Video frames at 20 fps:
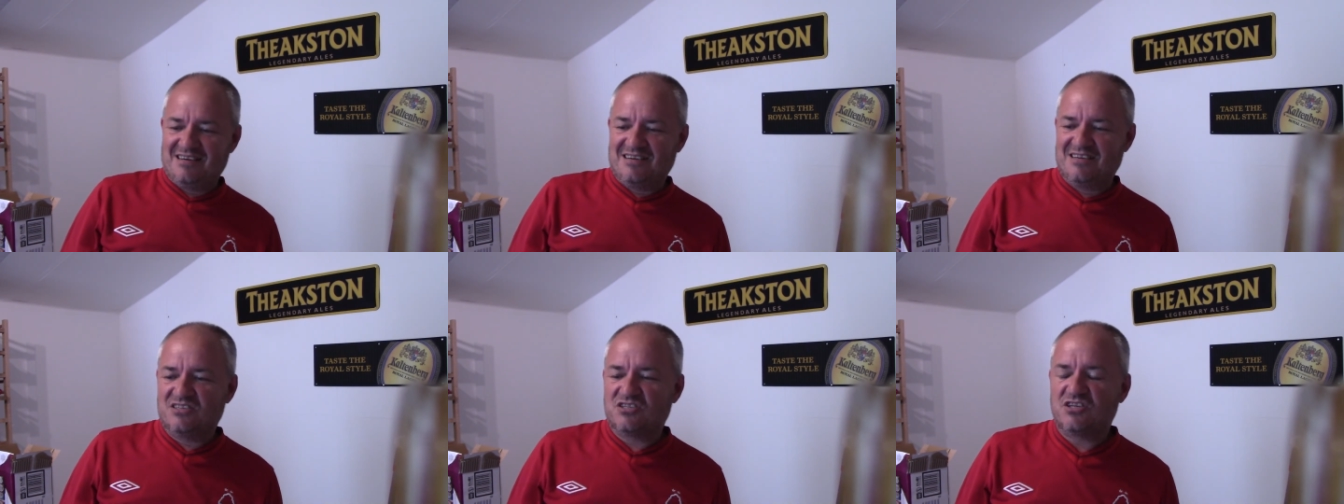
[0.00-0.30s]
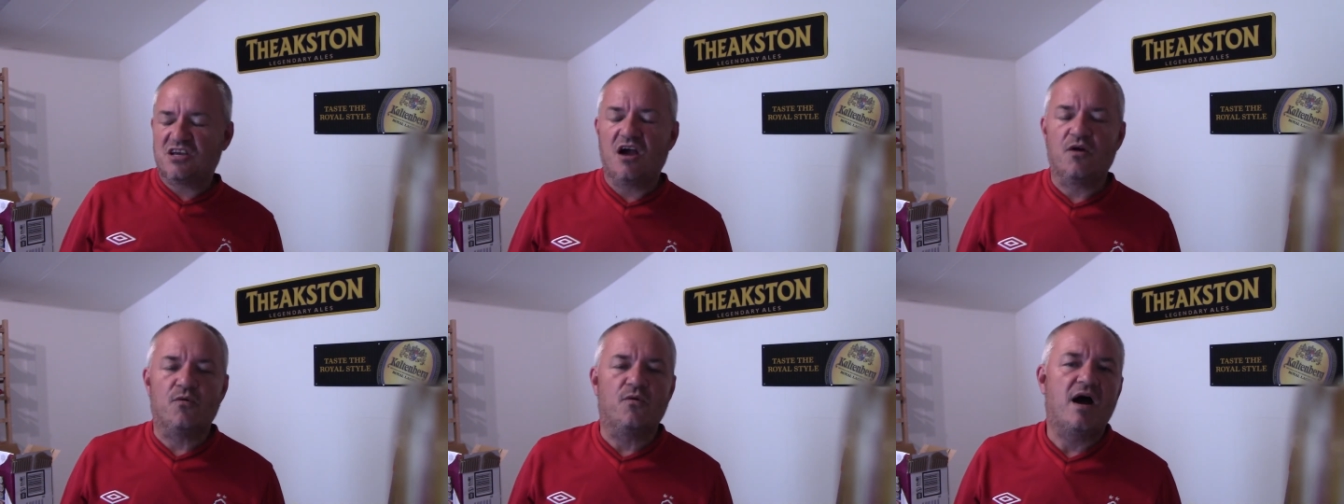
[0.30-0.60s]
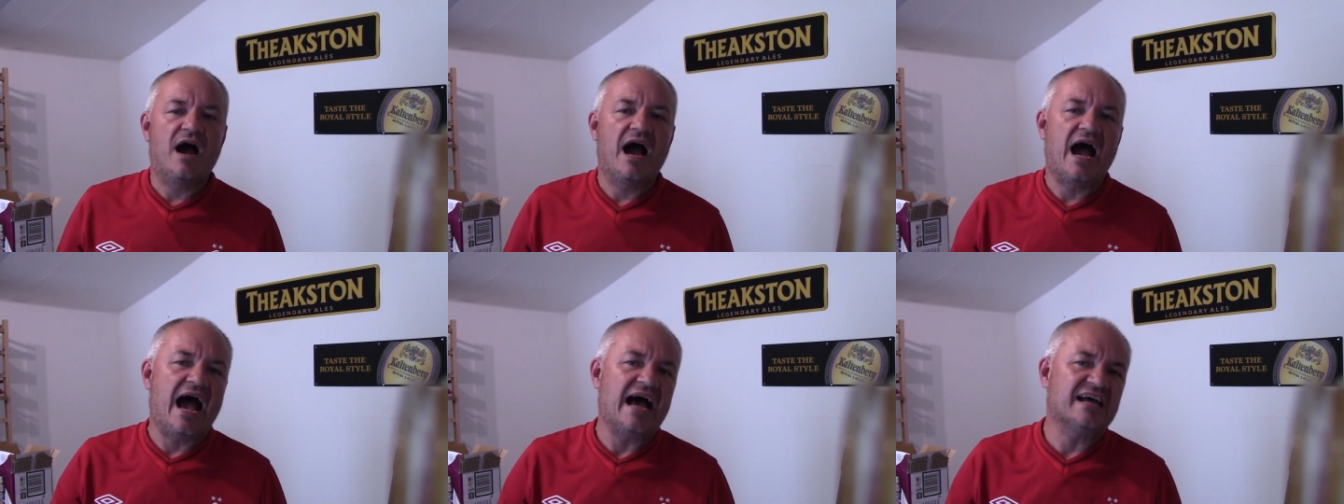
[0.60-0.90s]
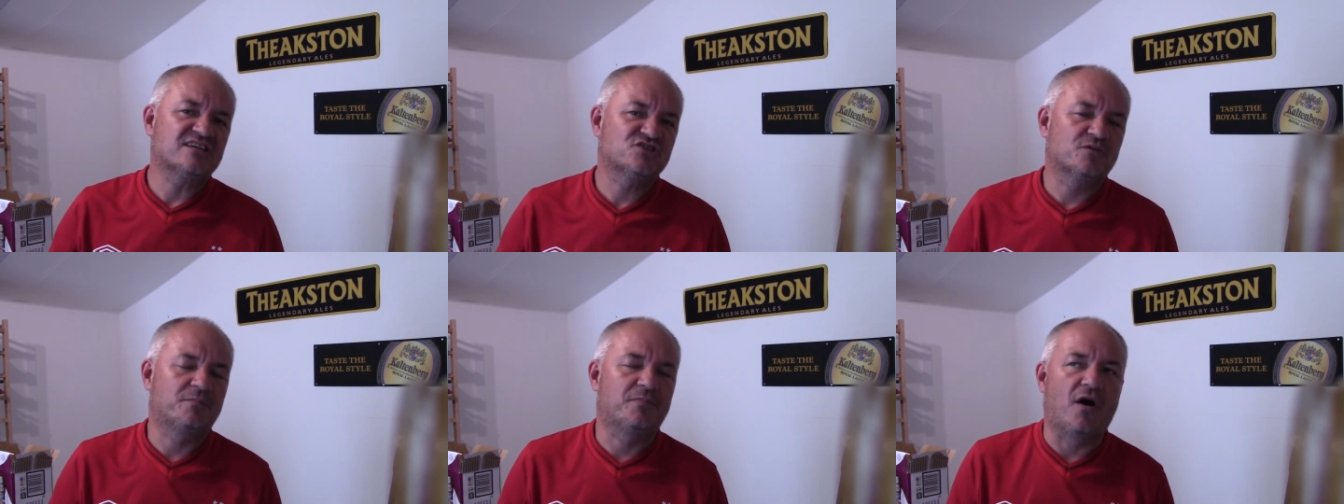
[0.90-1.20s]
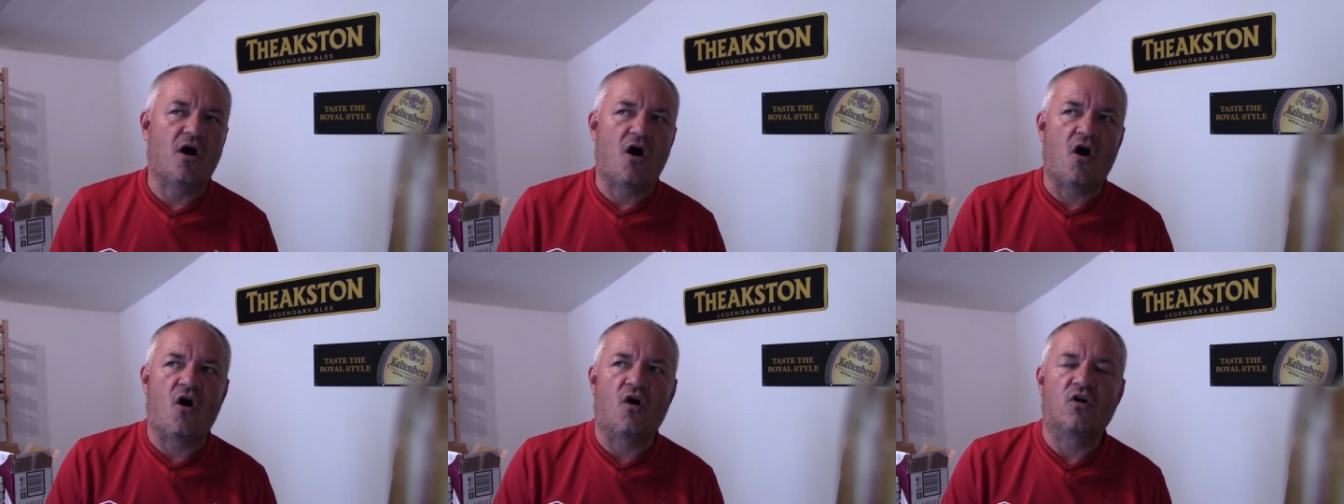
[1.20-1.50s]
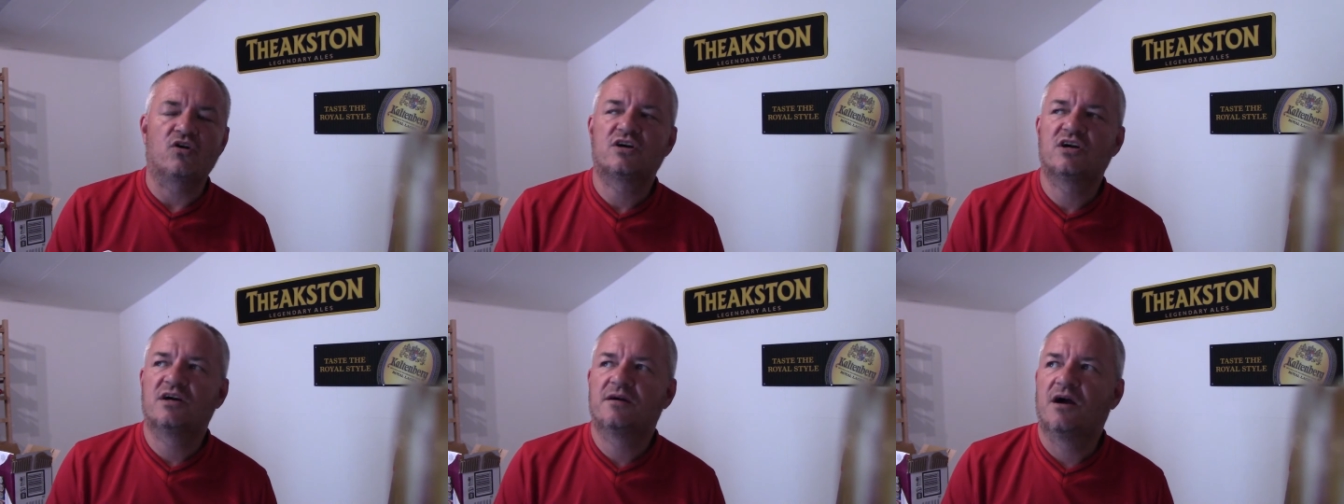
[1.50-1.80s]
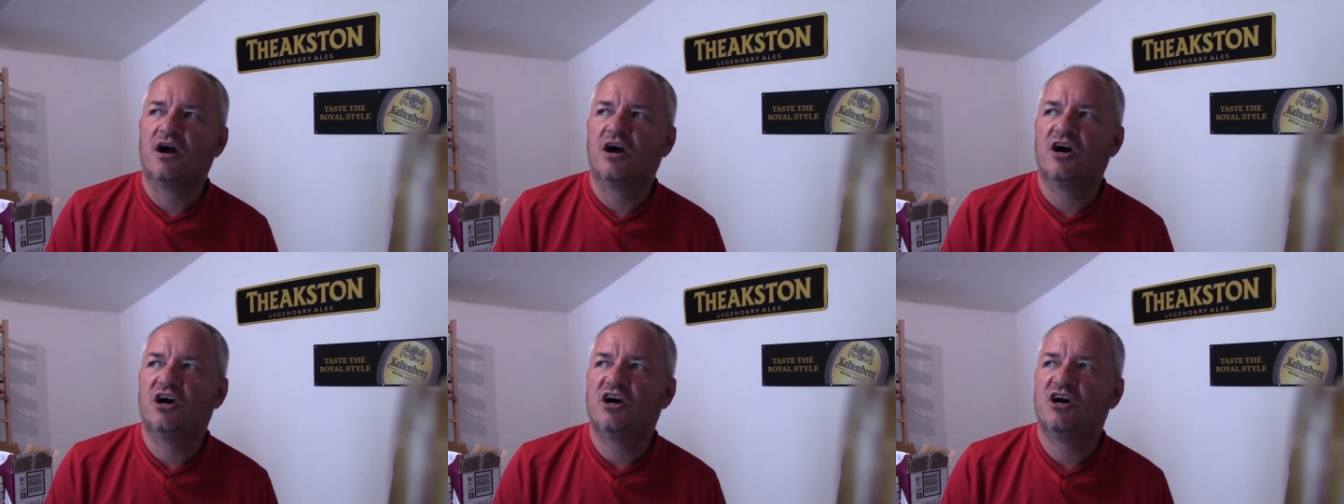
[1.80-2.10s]
So, as a park,
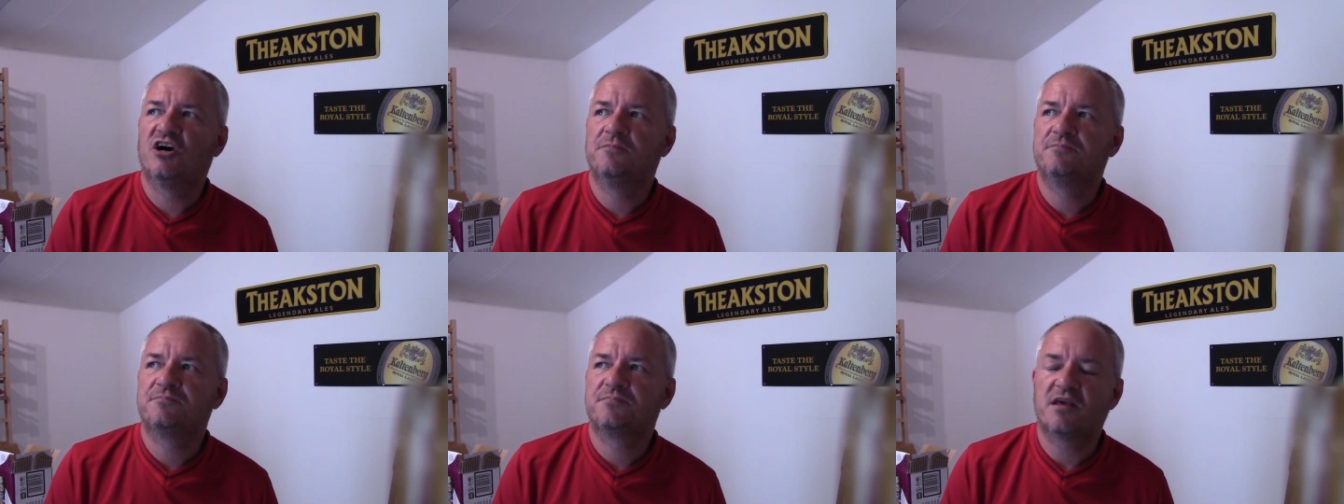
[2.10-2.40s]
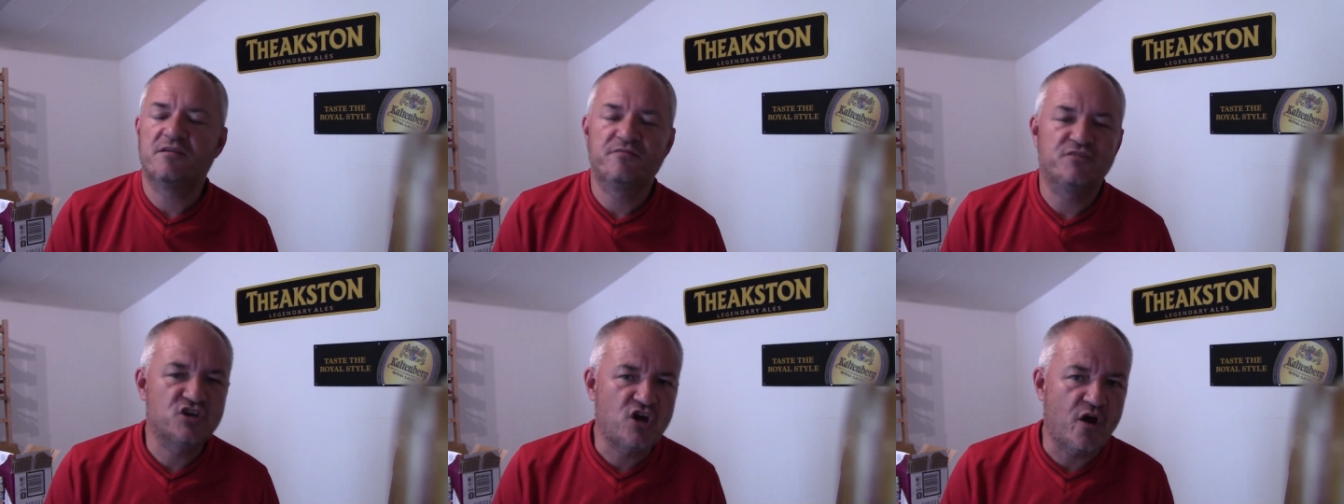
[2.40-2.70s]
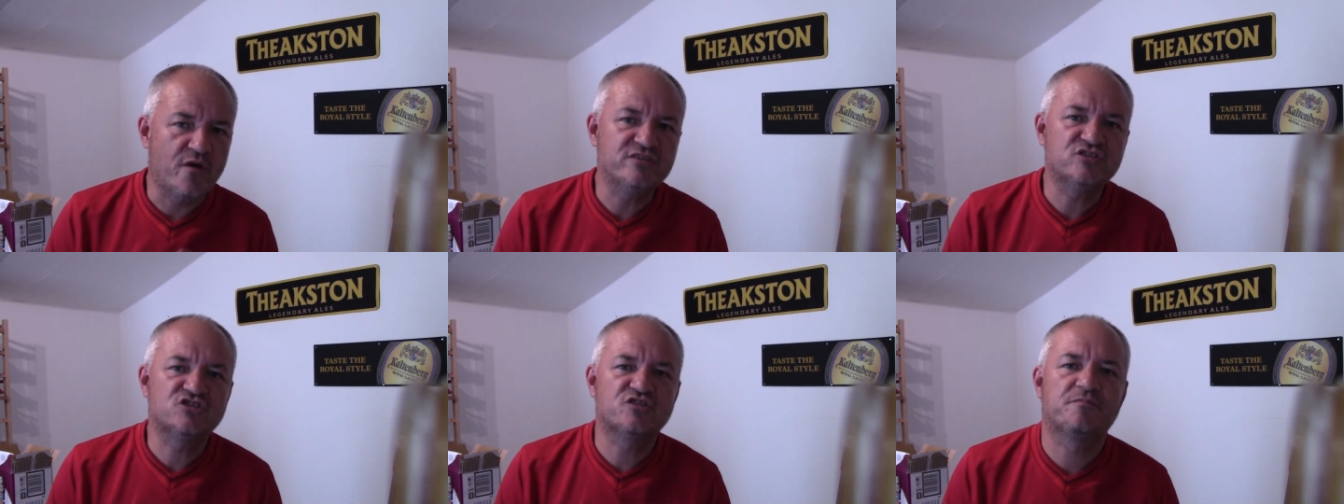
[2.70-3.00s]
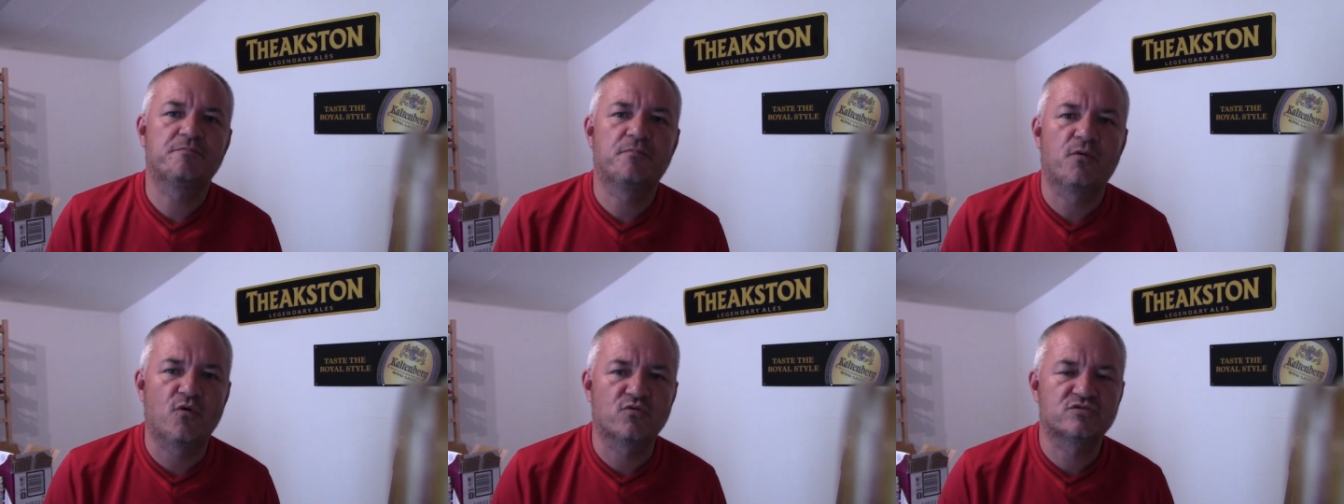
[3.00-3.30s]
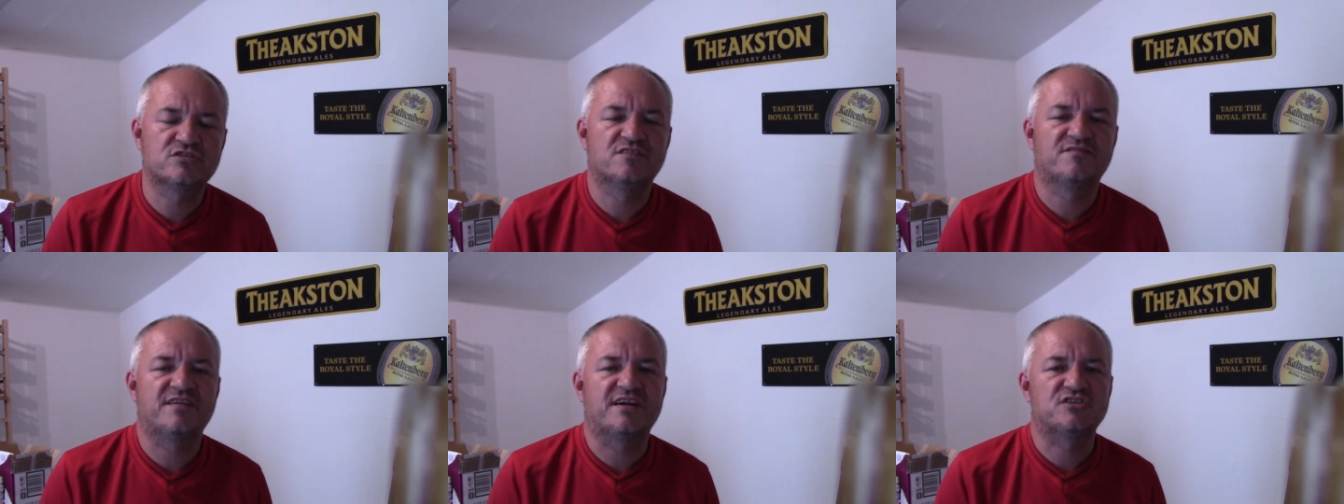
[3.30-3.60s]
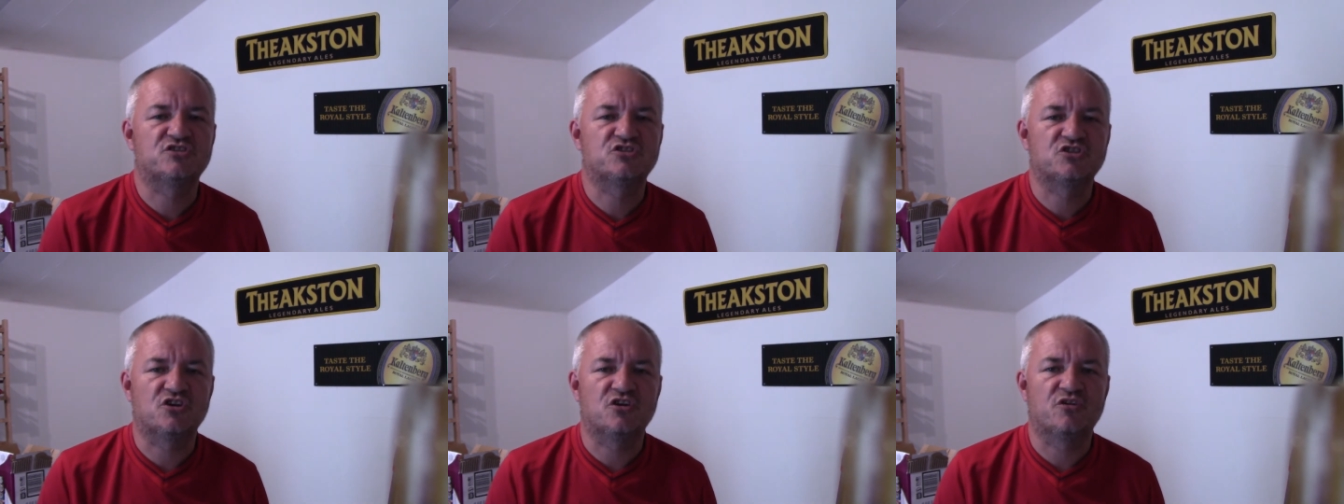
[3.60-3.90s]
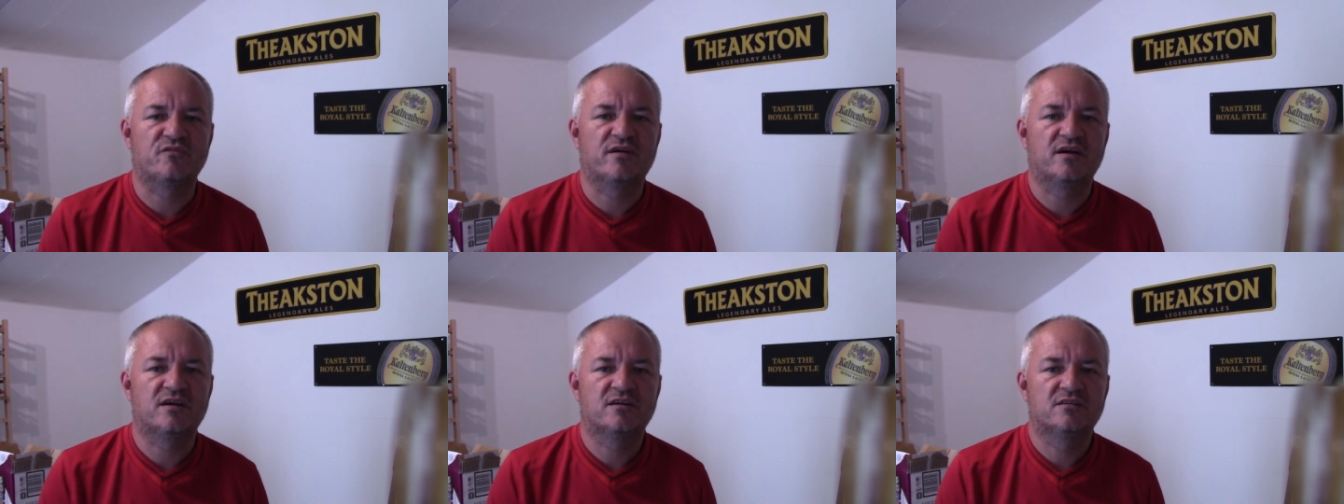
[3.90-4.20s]
if you go into
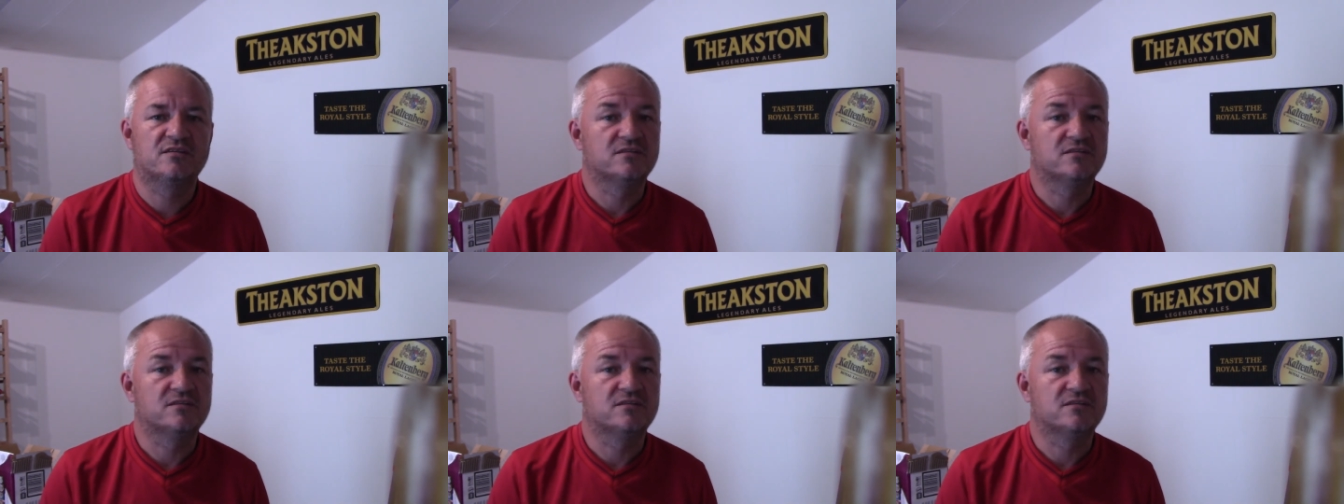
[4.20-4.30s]
Portaventura,